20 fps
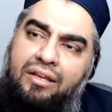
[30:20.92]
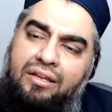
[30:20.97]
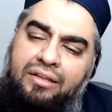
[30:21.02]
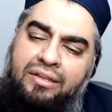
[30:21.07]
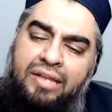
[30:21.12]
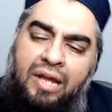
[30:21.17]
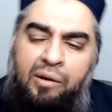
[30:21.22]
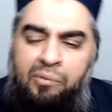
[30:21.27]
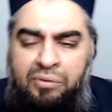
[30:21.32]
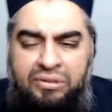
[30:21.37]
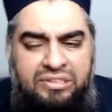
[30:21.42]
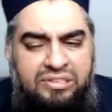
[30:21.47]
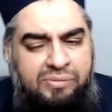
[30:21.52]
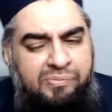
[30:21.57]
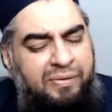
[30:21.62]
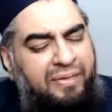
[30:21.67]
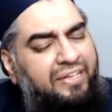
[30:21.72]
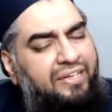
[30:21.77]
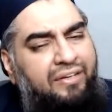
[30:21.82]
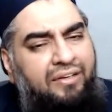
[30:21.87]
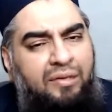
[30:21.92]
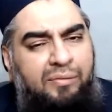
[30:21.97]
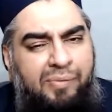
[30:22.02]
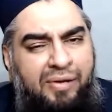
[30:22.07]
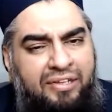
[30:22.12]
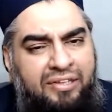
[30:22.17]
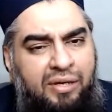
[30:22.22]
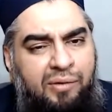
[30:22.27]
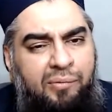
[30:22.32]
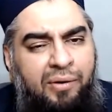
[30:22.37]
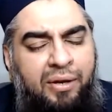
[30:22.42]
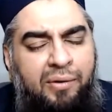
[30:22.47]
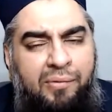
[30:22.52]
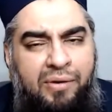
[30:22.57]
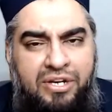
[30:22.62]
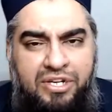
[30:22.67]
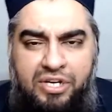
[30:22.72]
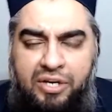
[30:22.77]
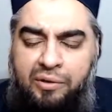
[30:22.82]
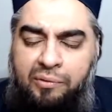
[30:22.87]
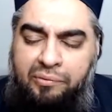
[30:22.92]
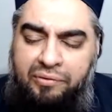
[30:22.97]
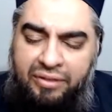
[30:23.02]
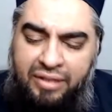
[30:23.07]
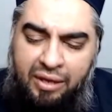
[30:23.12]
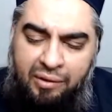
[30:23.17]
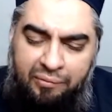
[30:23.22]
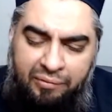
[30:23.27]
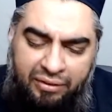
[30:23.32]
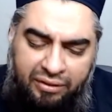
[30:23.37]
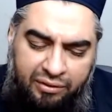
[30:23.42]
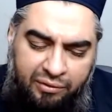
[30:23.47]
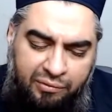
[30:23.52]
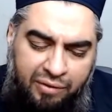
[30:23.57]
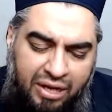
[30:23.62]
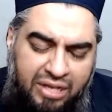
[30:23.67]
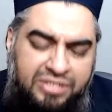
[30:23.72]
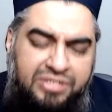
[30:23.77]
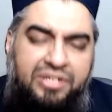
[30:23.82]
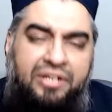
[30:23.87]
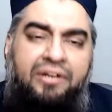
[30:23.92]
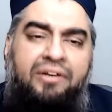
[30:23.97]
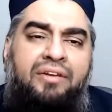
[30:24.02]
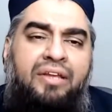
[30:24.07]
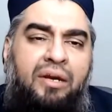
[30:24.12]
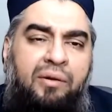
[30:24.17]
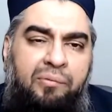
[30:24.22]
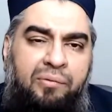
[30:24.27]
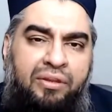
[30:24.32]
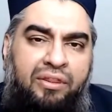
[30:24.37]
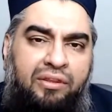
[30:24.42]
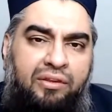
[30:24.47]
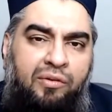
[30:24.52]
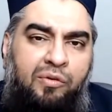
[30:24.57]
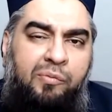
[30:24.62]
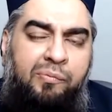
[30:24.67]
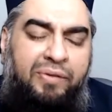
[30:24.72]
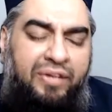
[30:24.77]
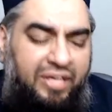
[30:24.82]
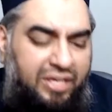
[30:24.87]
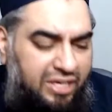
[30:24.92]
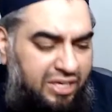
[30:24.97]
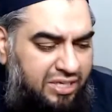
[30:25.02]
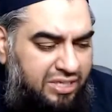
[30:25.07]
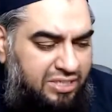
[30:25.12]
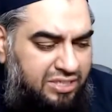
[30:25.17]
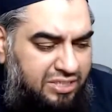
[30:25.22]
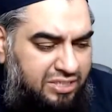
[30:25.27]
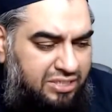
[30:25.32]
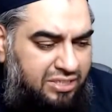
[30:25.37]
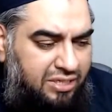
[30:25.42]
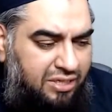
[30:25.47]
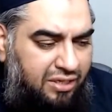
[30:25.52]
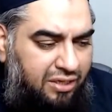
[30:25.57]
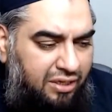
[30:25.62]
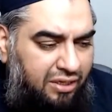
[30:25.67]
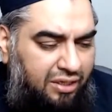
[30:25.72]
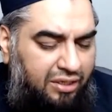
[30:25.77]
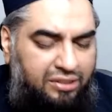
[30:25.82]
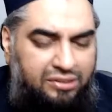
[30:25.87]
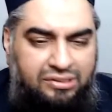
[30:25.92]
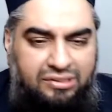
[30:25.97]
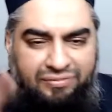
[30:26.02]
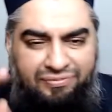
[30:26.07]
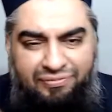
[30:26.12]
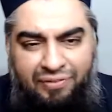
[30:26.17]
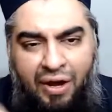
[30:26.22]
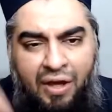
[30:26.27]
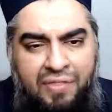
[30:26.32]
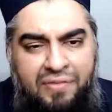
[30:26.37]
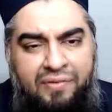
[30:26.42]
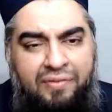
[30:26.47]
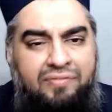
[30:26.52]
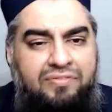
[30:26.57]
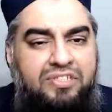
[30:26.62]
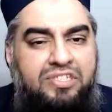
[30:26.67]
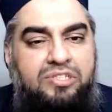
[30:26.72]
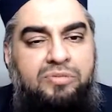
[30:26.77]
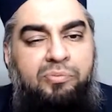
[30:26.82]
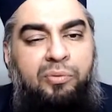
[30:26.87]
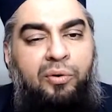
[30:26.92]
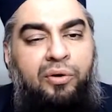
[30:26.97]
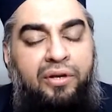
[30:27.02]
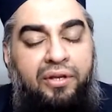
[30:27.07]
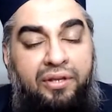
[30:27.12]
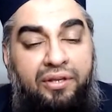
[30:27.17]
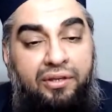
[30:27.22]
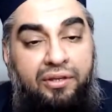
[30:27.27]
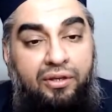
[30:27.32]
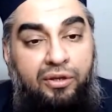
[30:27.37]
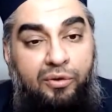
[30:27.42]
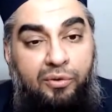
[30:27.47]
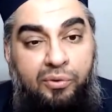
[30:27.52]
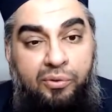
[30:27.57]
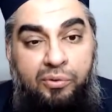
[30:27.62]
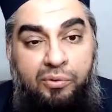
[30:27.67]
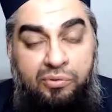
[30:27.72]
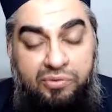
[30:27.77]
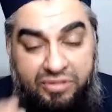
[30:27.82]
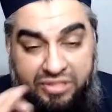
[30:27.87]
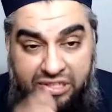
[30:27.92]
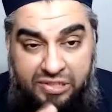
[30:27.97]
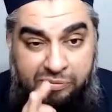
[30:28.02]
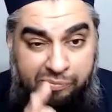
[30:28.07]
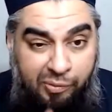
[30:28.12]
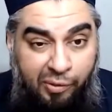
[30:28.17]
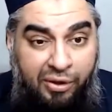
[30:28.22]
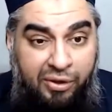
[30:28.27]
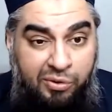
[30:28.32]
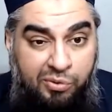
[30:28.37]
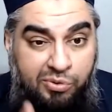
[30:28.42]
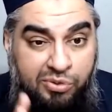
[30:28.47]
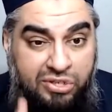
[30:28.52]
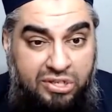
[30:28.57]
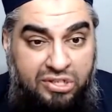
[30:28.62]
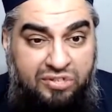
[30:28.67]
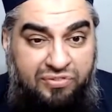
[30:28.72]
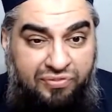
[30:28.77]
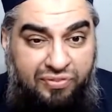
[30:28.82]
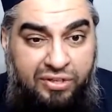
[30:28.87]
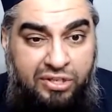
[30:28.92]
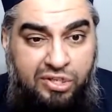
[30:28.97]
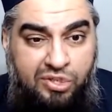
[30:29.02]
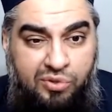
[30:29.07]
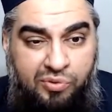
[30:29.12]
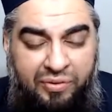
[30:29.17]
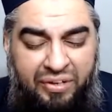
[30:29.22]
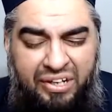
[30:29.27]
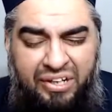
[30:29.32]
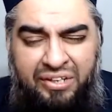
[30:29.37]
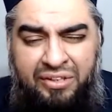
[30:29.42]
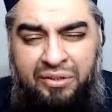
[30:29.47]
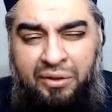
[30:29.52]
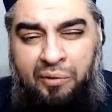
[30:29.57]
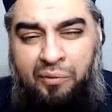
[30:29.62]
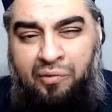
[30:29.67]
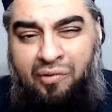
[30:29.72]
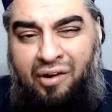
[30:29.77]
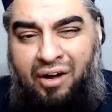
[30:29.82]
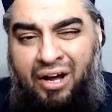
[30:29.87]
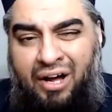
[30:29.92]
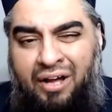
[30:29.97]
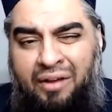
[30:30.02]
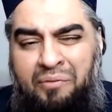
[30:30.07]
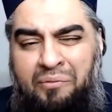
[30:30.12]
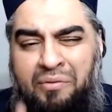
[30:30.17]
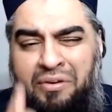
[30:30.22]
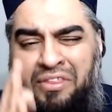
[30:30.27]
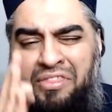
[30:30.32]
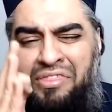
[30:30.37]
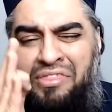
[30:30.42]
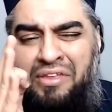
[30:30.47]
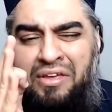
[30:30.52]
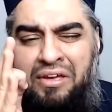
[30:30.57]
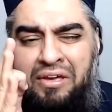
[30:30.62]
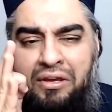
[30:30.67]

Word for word: Now, what's the big deal about that? Why do I share that with you? I shared that with you because the father of this boy who just finished reading the Quran with